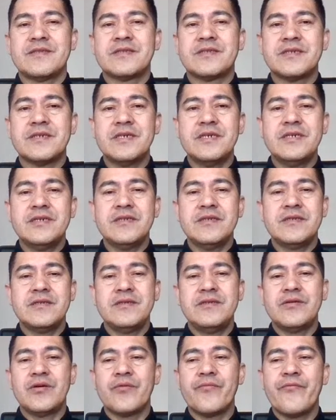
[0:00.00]
Turn
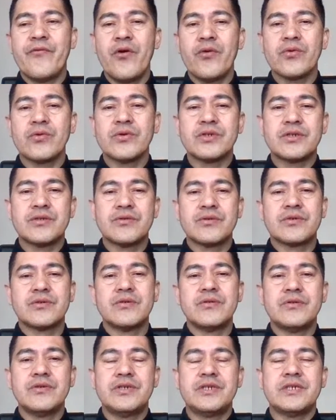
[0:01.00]
your focus to
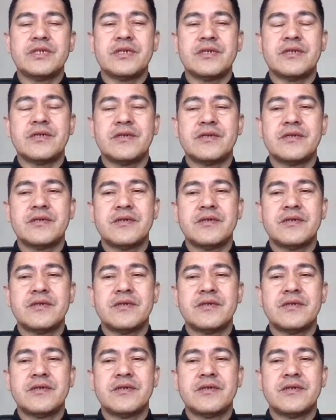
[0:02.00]
solution.